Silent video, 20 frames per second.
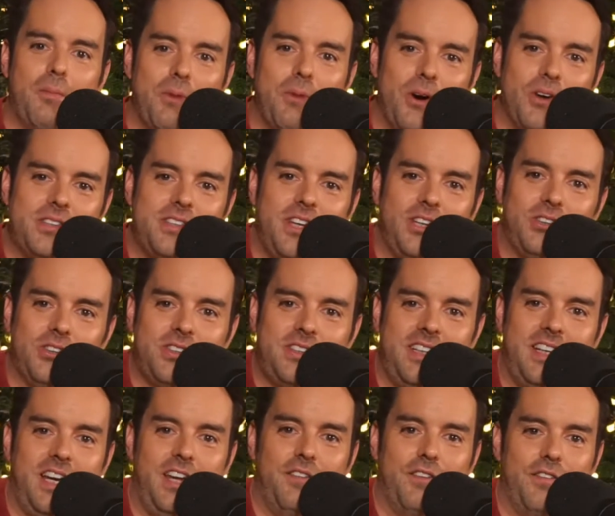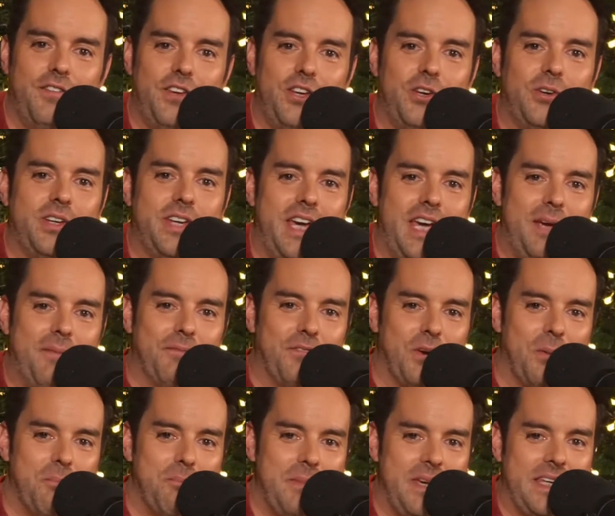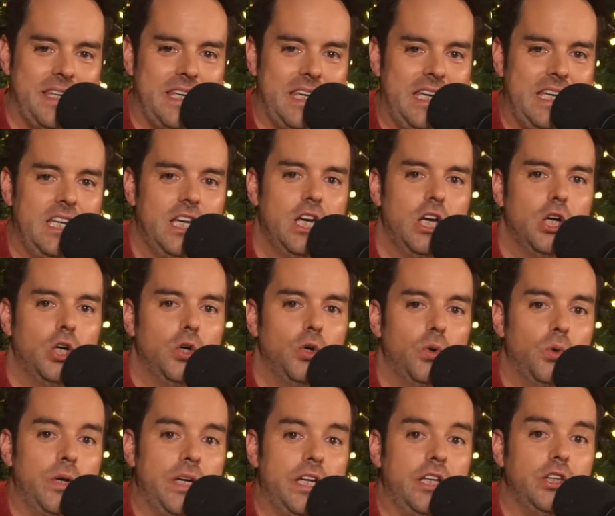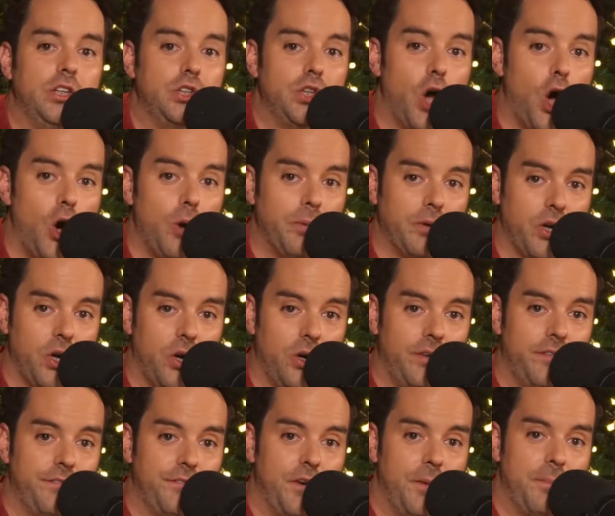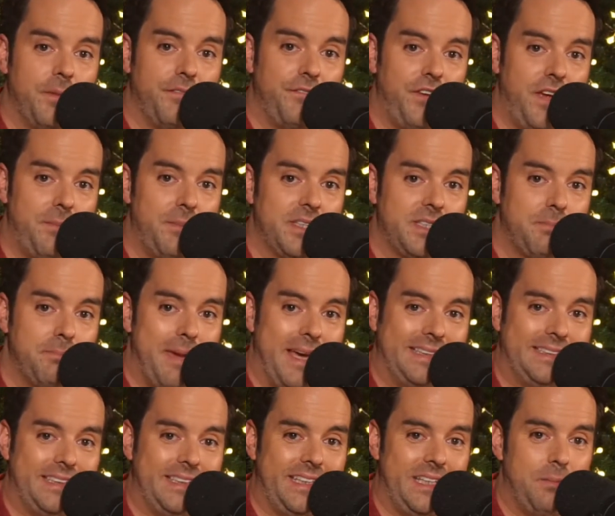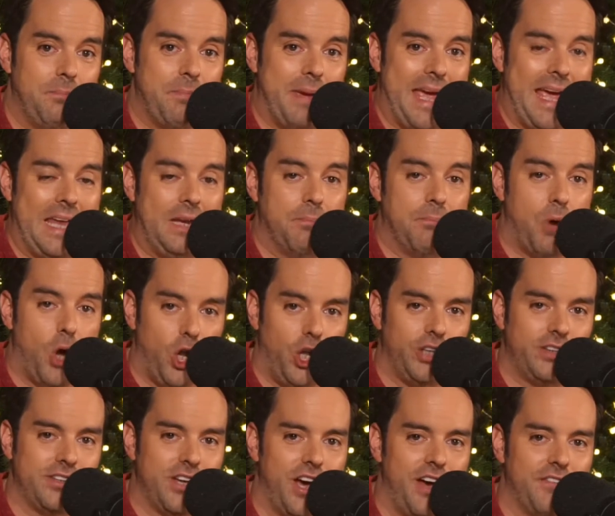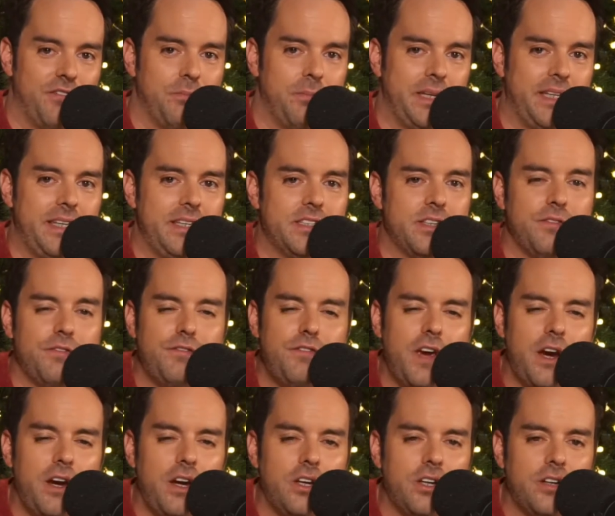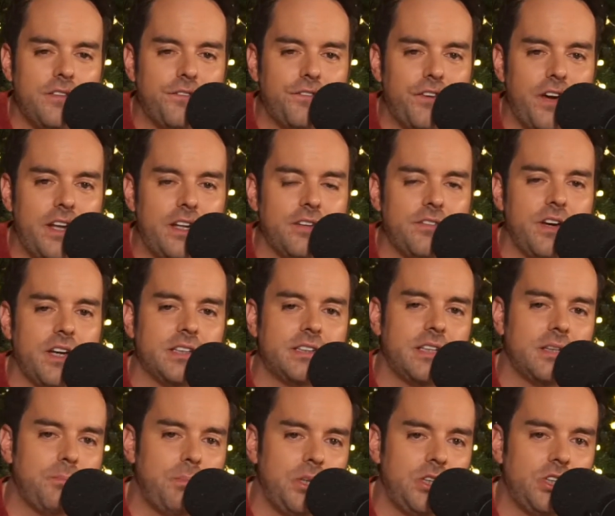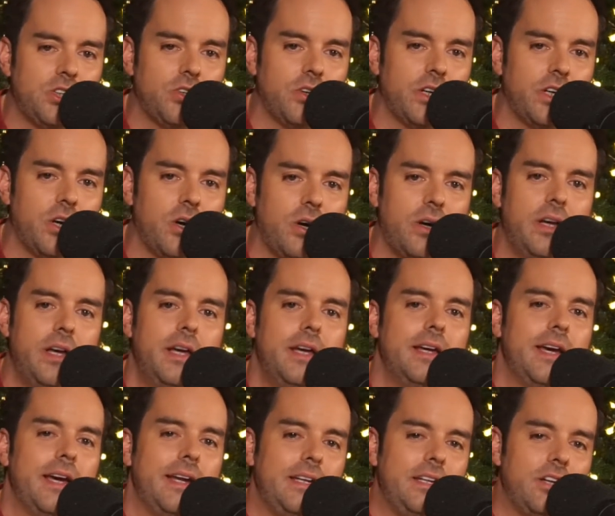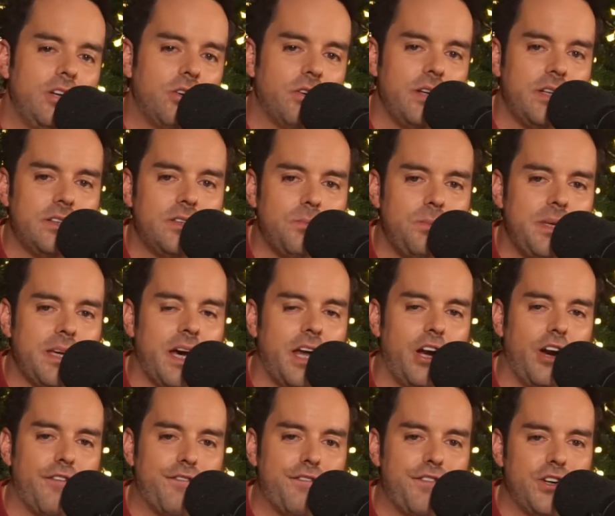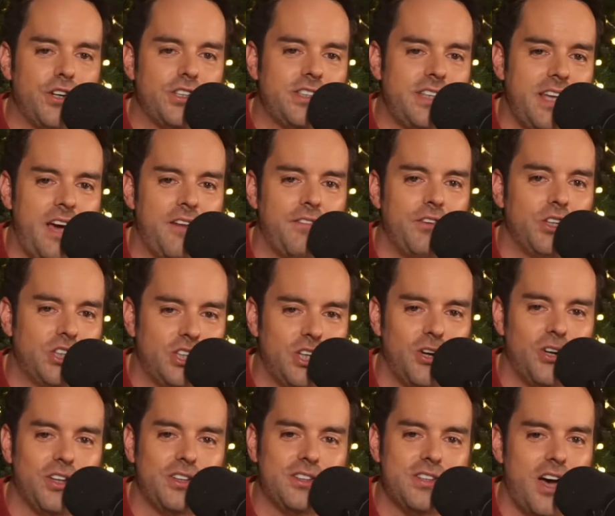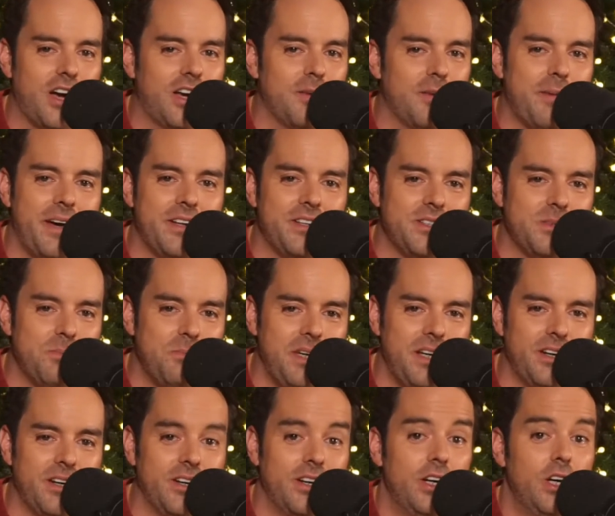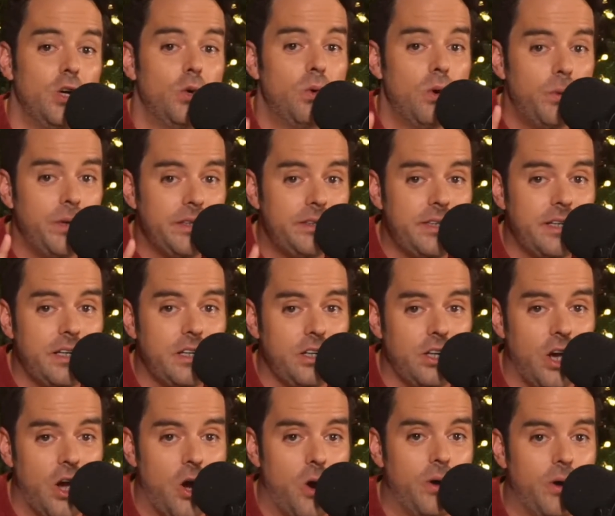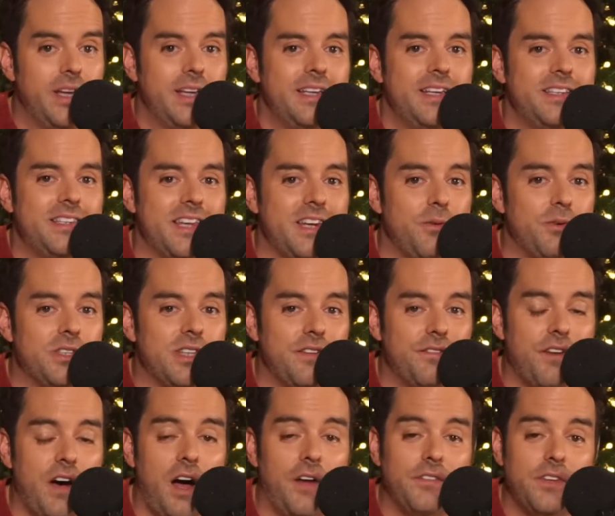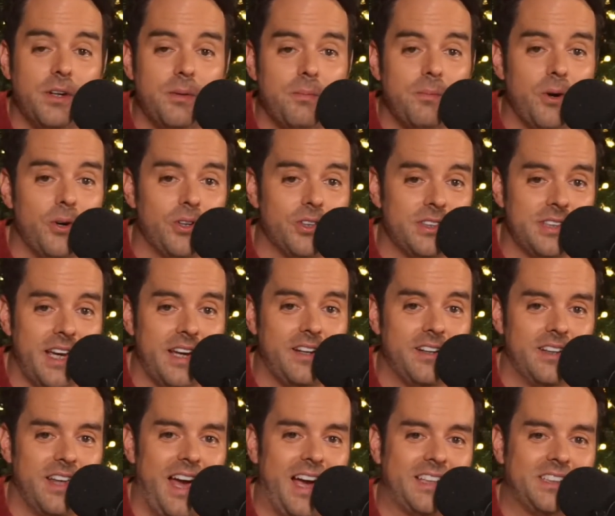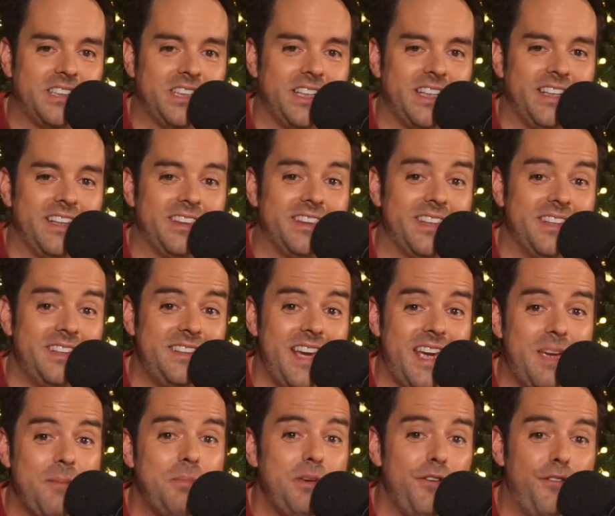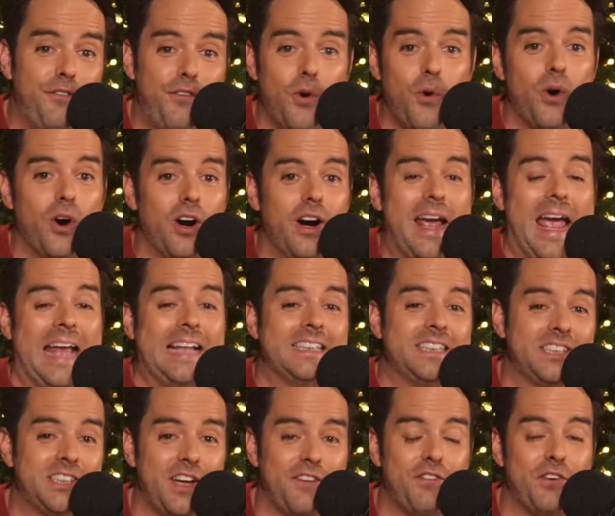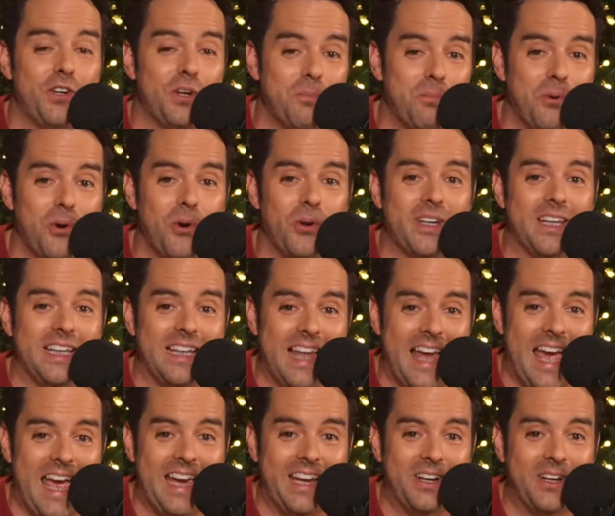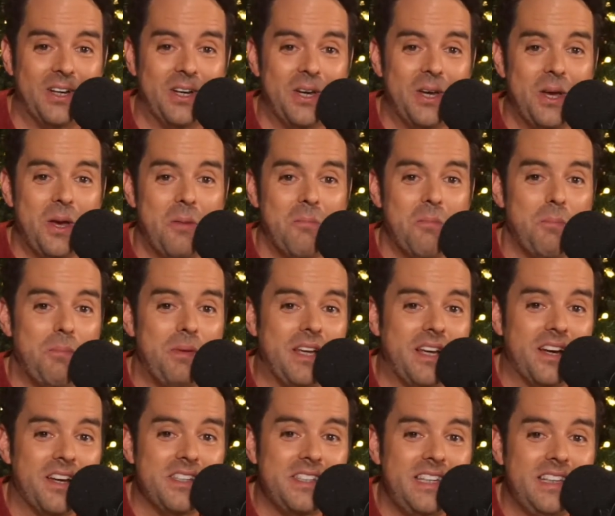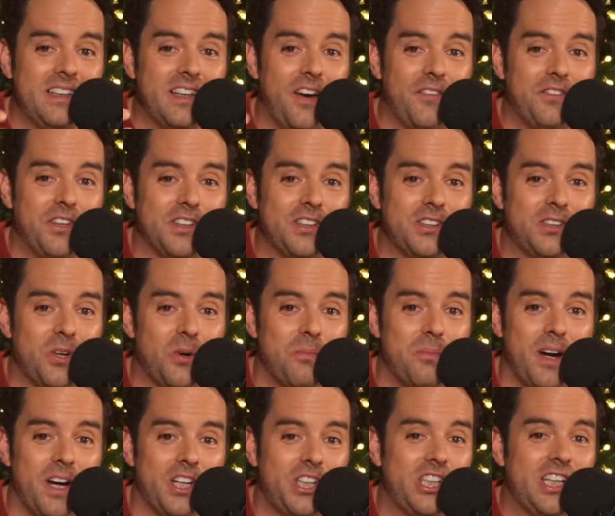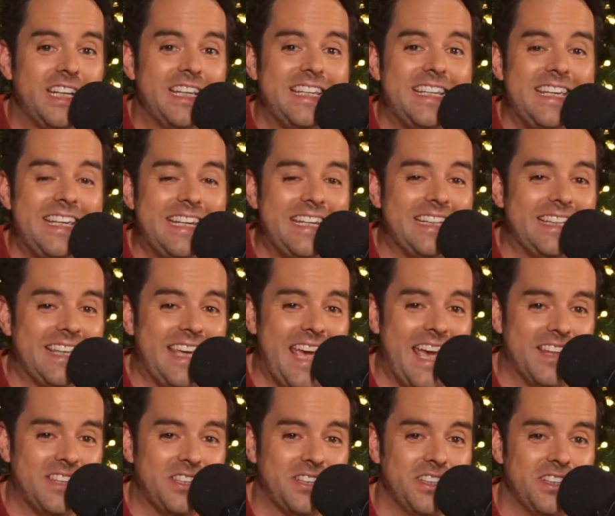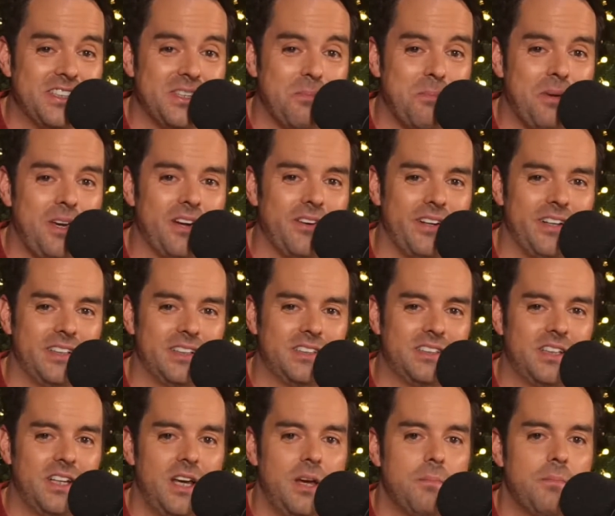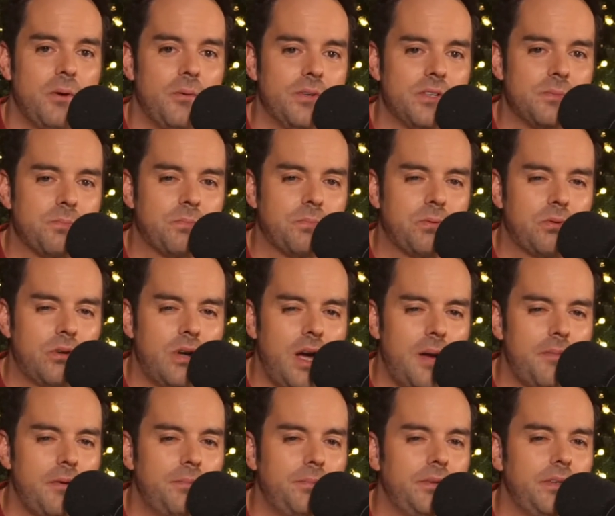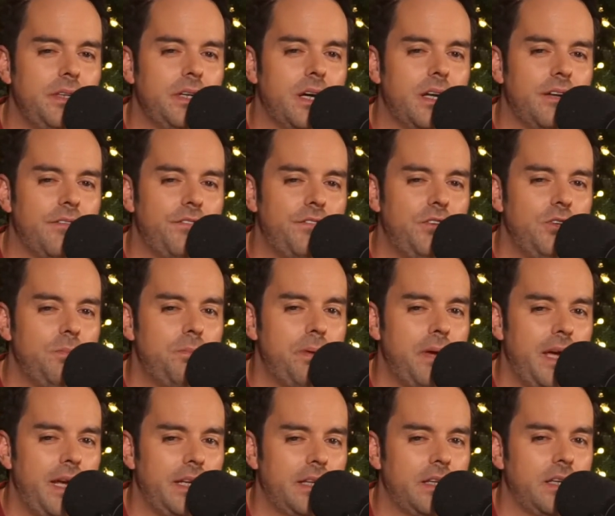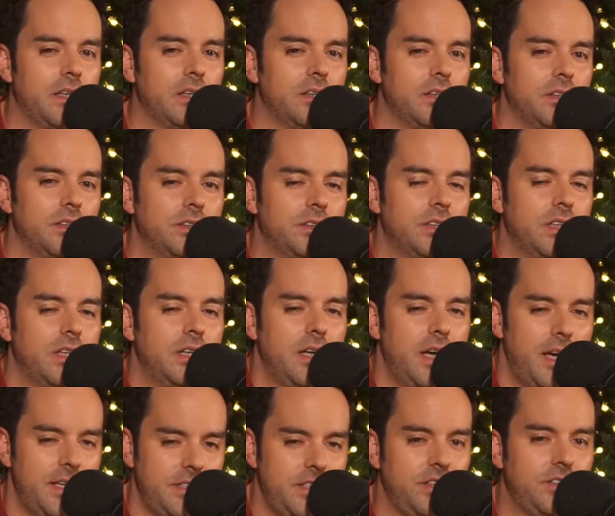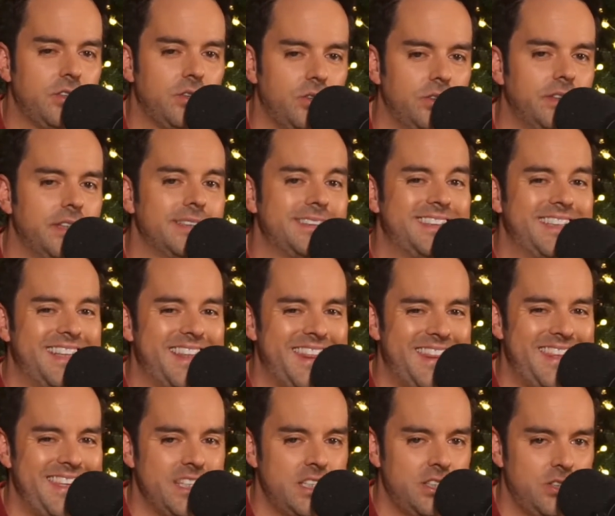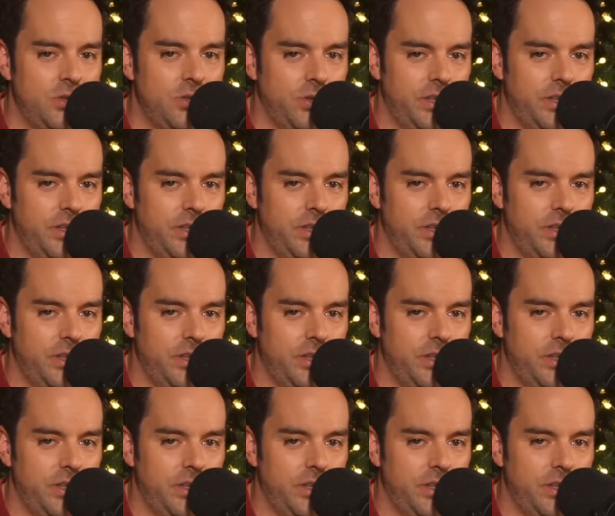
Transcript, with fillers: But our most interesting interview came from Micky Huidobro from the famous Mexican band Molotov. Micky's a very good friend of us at Pinche Gringo, and he agreed to be on our first ever show to talk about his beer. What we didn't know is that he was involved in a motorcycle accident the day before and suffered a broken leg but because he loved us so much, he didn't cancel his appearance but was probably on a few painkillers as he told us this